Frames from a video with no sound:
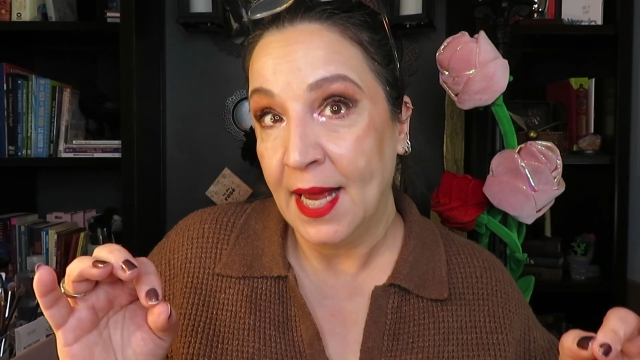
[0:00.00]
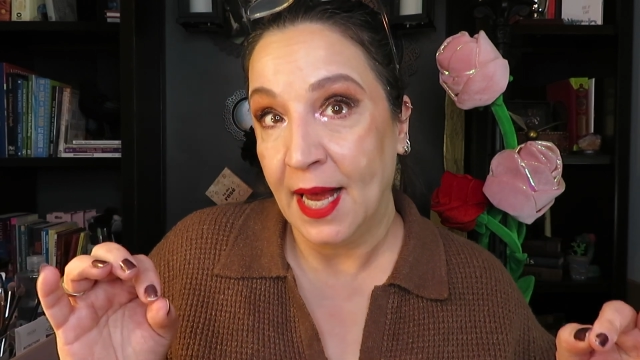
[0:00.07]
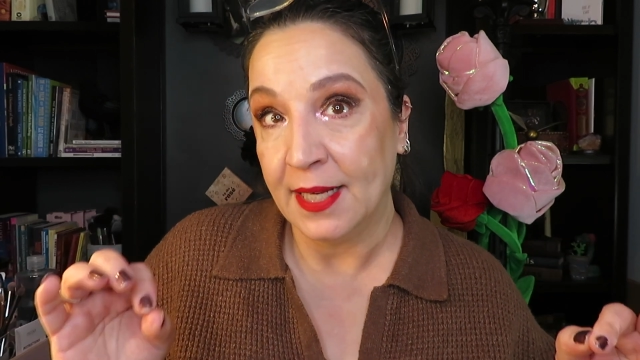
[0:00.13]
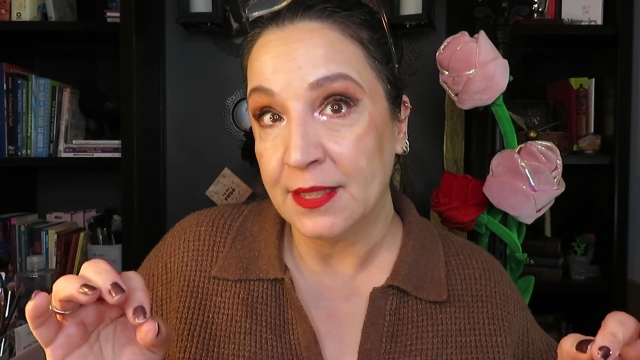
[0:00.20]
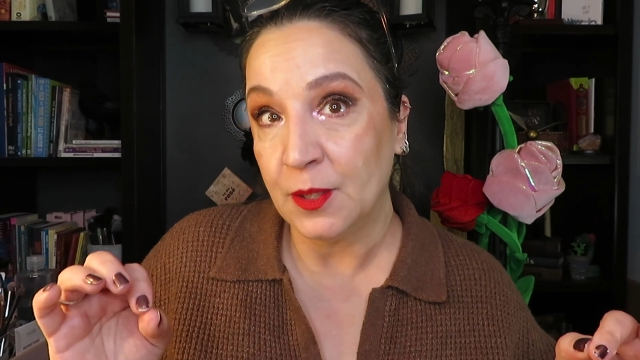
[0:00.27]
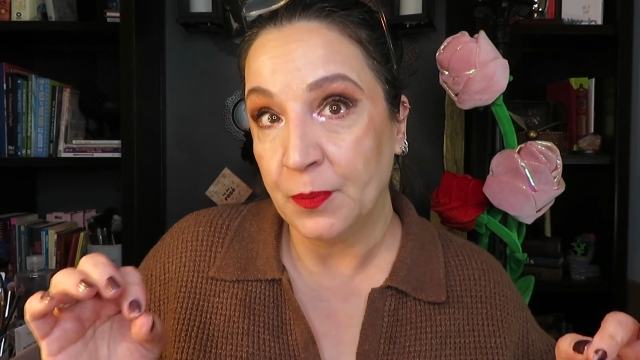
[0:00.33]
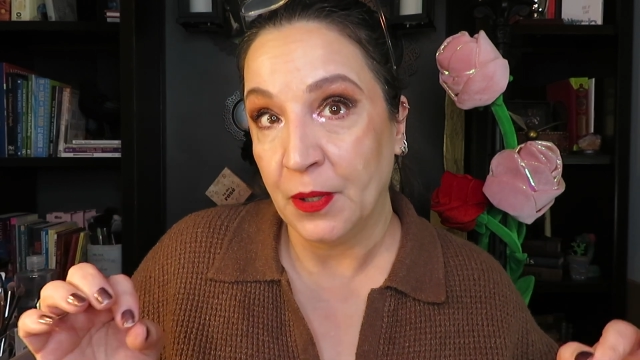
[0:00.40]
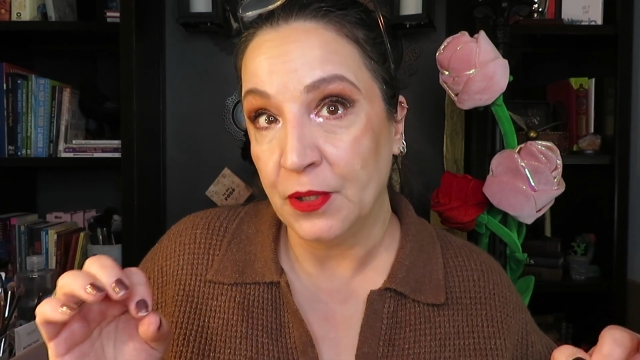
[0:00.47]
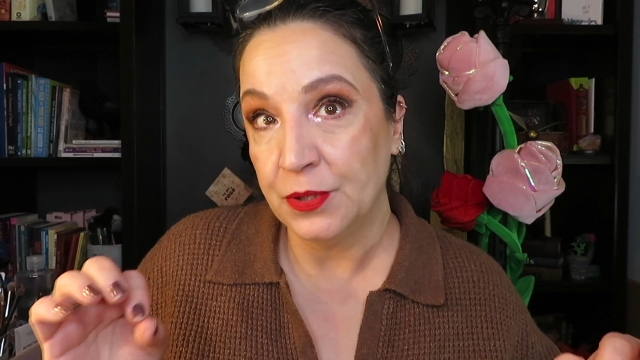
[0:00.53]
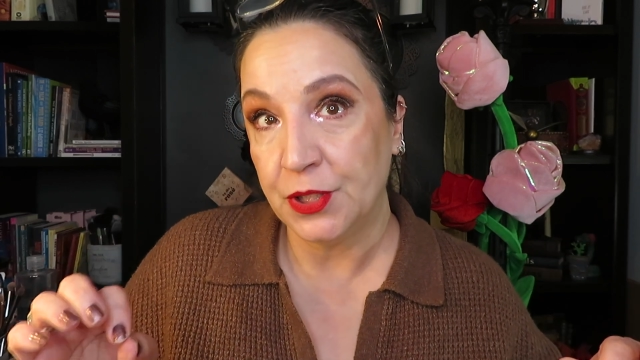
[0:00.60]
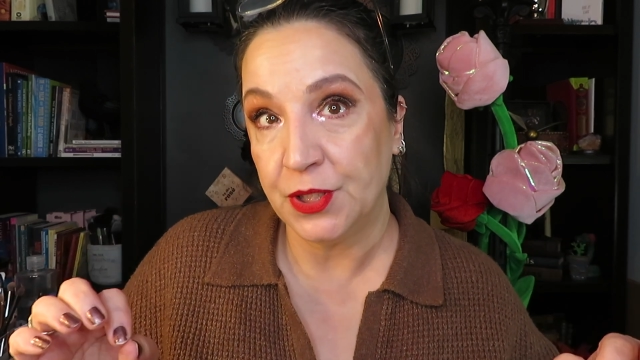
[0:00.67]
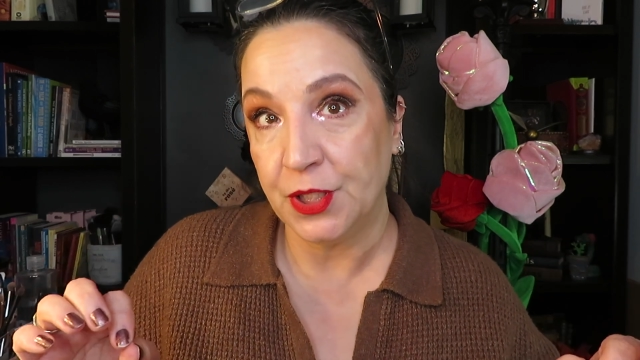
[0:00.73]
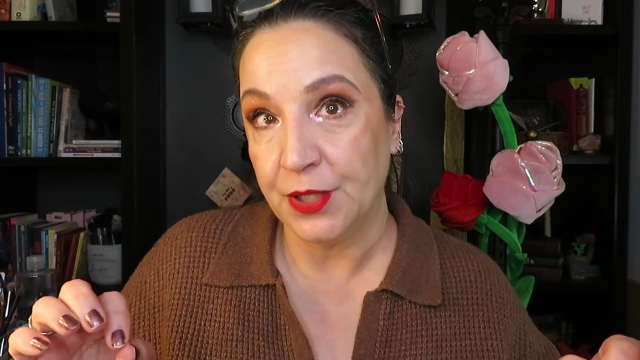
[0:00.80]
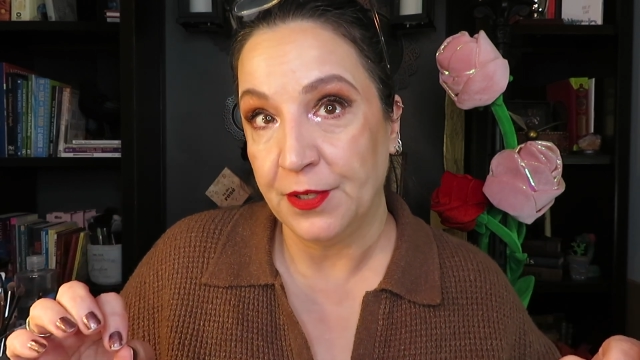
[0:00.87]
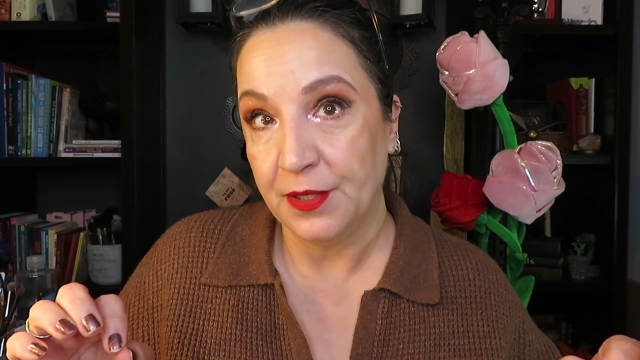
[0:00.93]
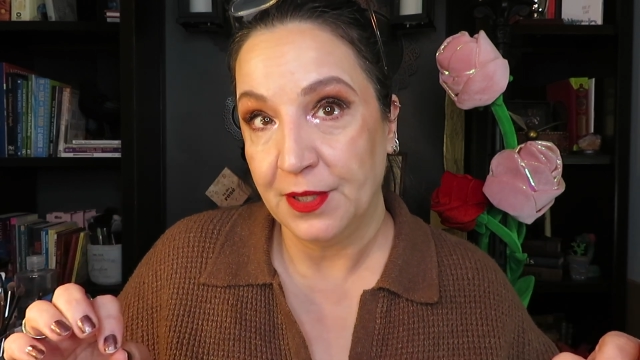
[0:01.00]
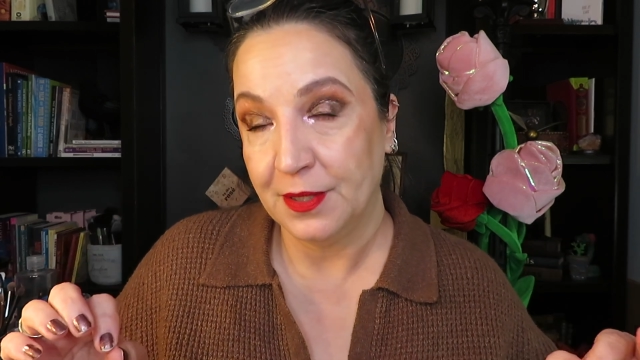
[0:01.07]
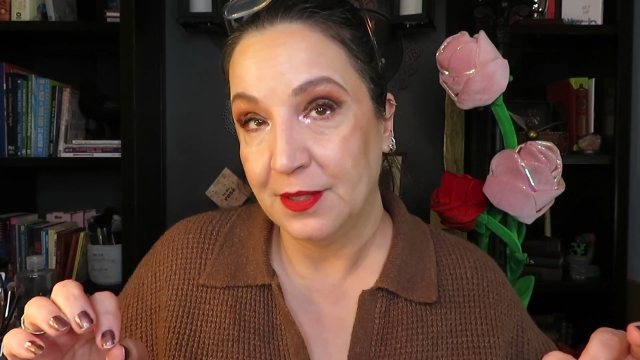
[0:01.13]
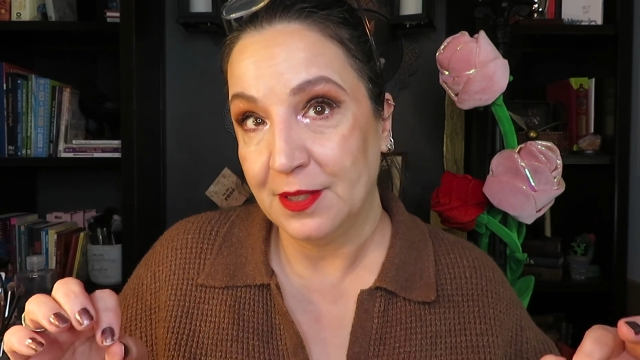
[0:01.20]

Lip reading: as opposed to